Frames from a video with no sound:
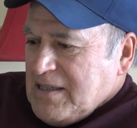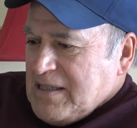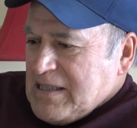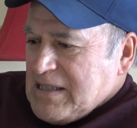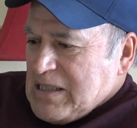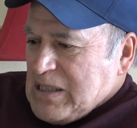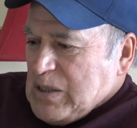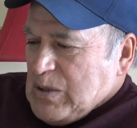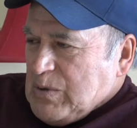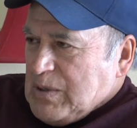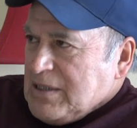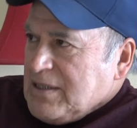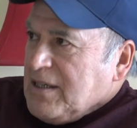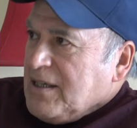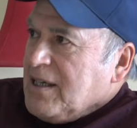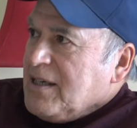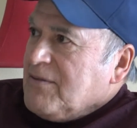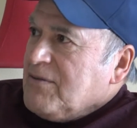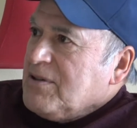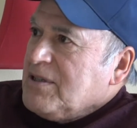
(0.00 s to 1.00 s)
So we
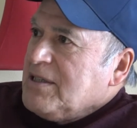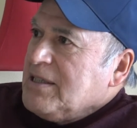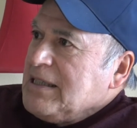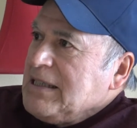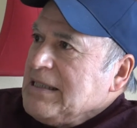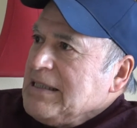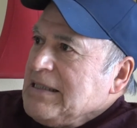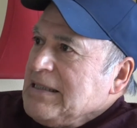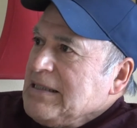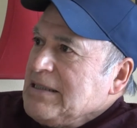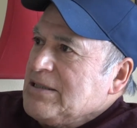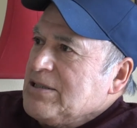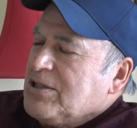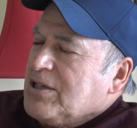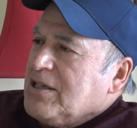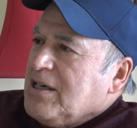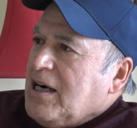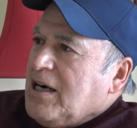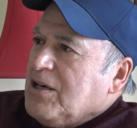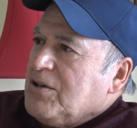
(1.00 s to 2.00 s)
delivered the
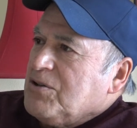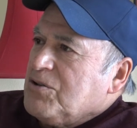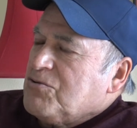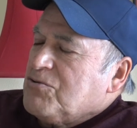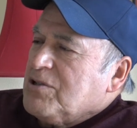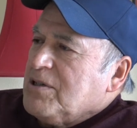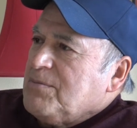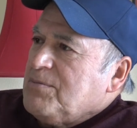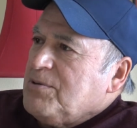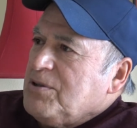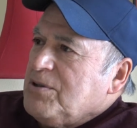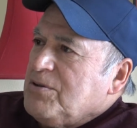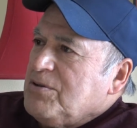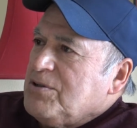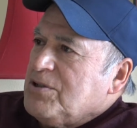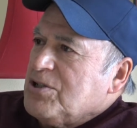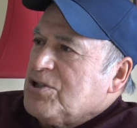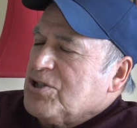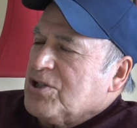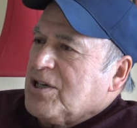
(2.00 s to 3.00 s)
Chicago
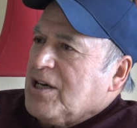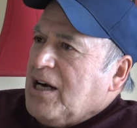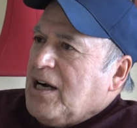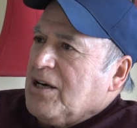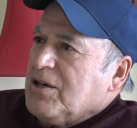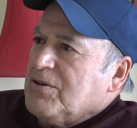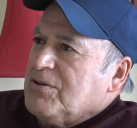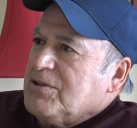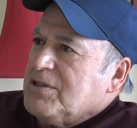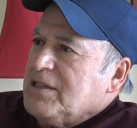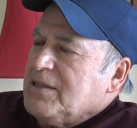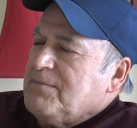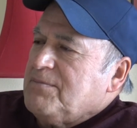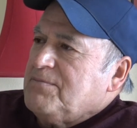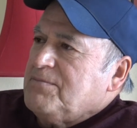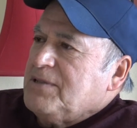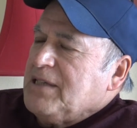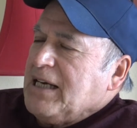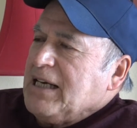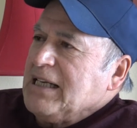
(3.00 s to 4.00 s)
Tribune, the Chicago
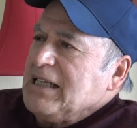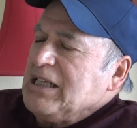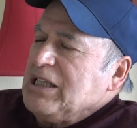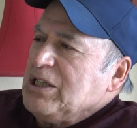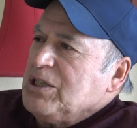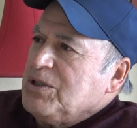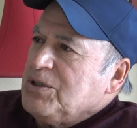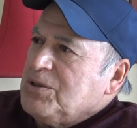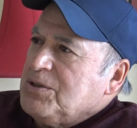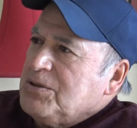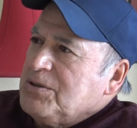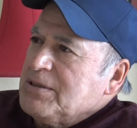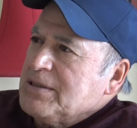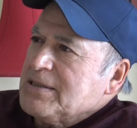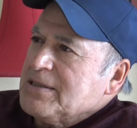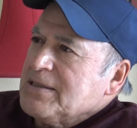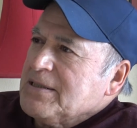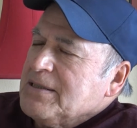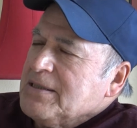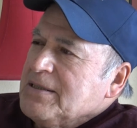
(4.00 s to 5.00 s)
Daily
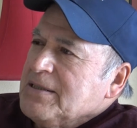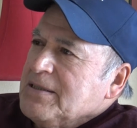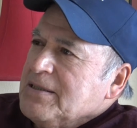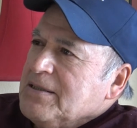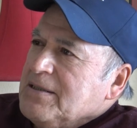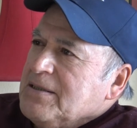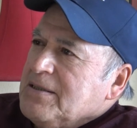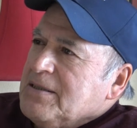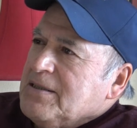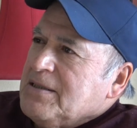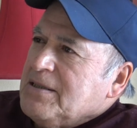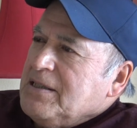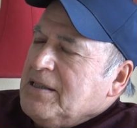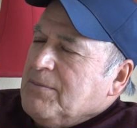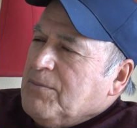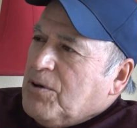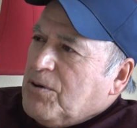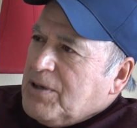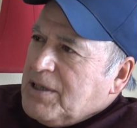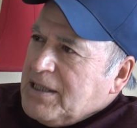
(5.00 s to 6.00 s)
News in the
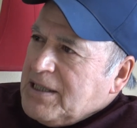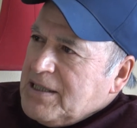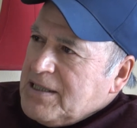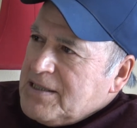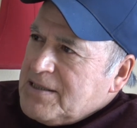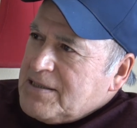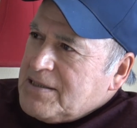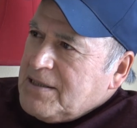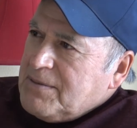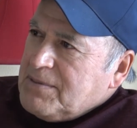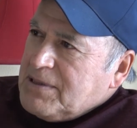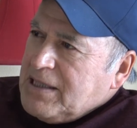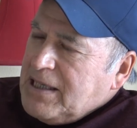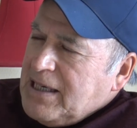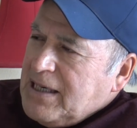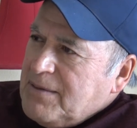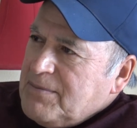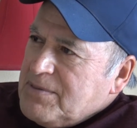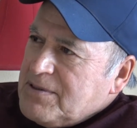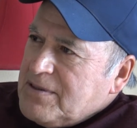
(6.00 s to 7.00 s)
mornings
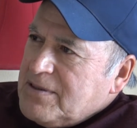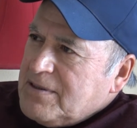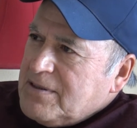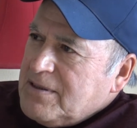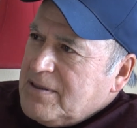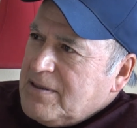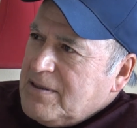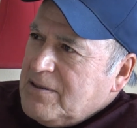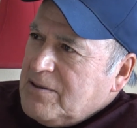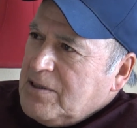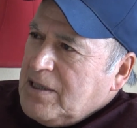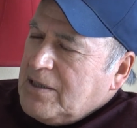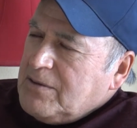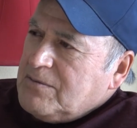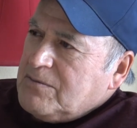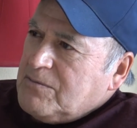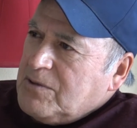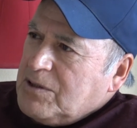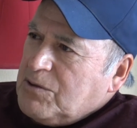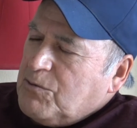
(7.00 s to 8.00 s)
sometimes, and
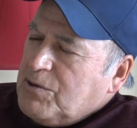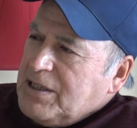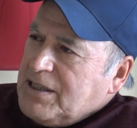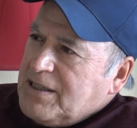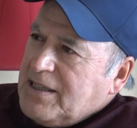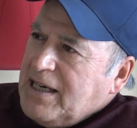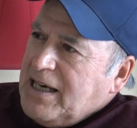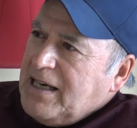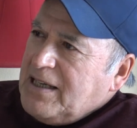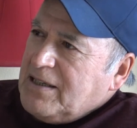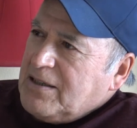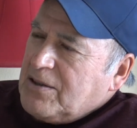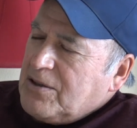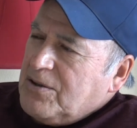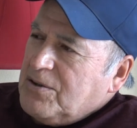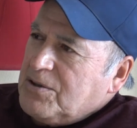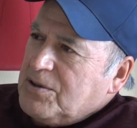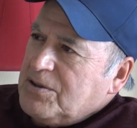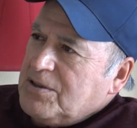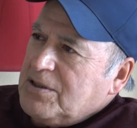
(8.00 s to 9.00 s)
then would quit that and
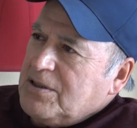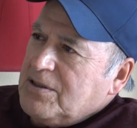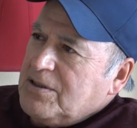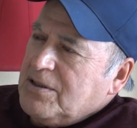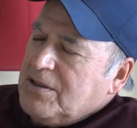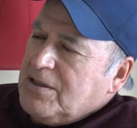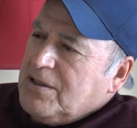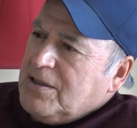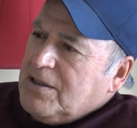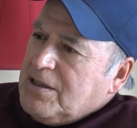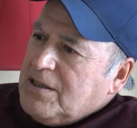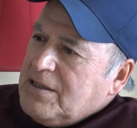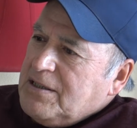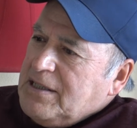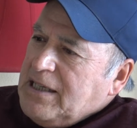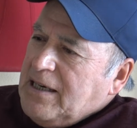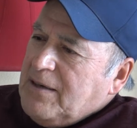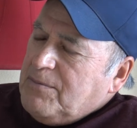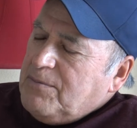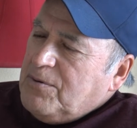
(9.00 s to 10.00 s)
go to the
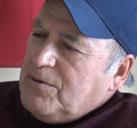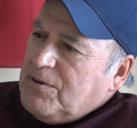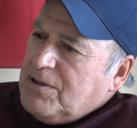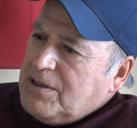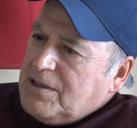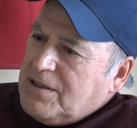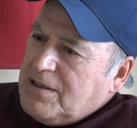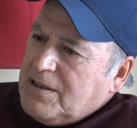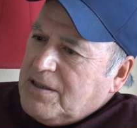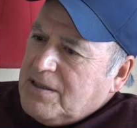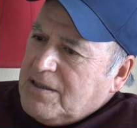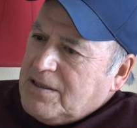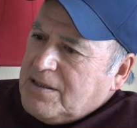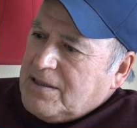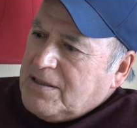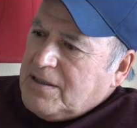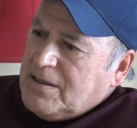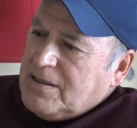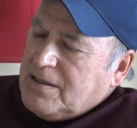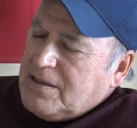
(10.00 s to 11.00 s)
Davenport
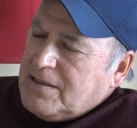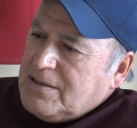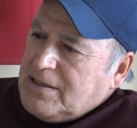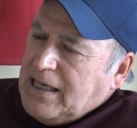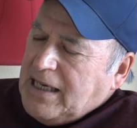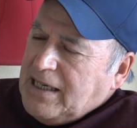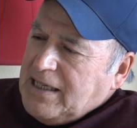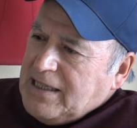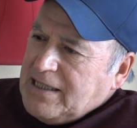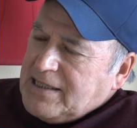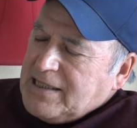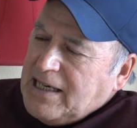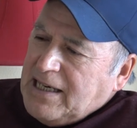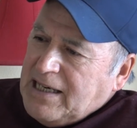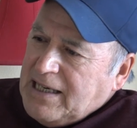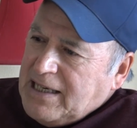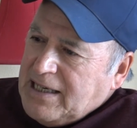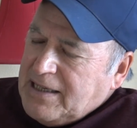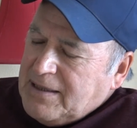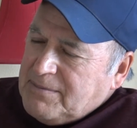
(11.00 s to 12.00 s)
Daily
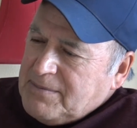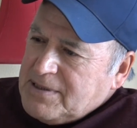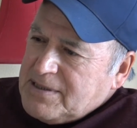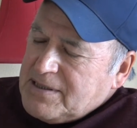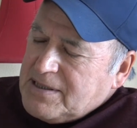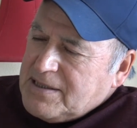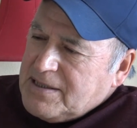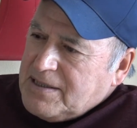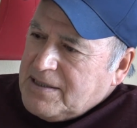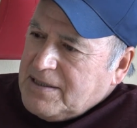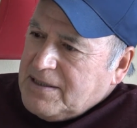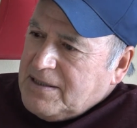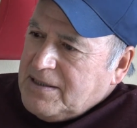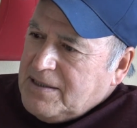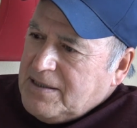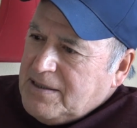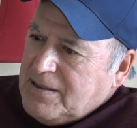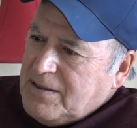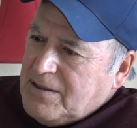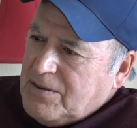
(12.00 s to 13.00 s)
Times
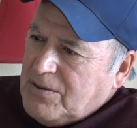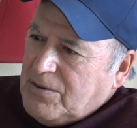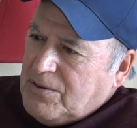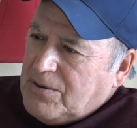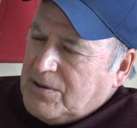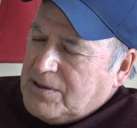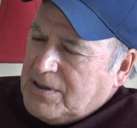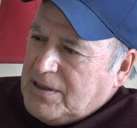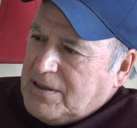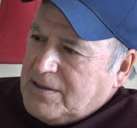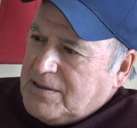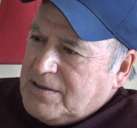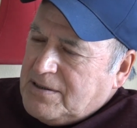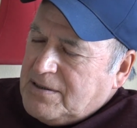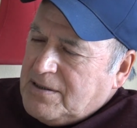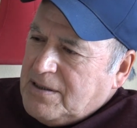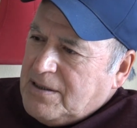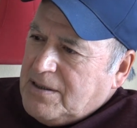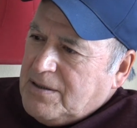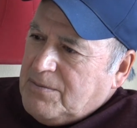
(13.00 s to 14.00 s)
or the
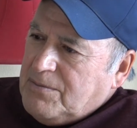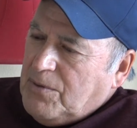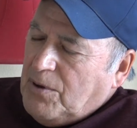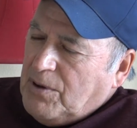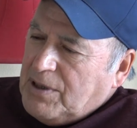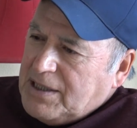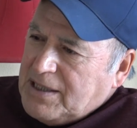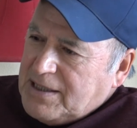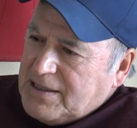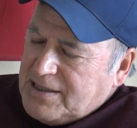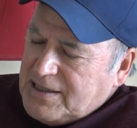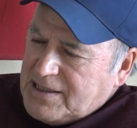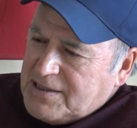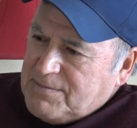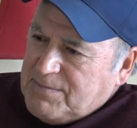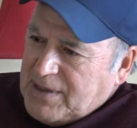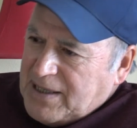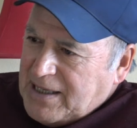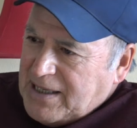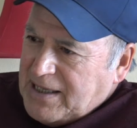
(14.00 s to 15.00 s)
Moline
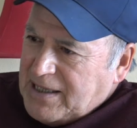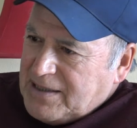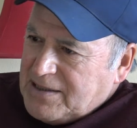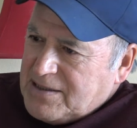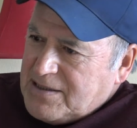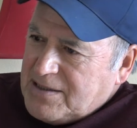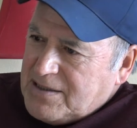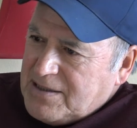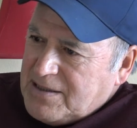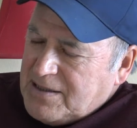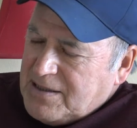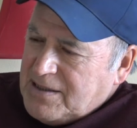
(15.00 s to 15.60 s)
Dispatch.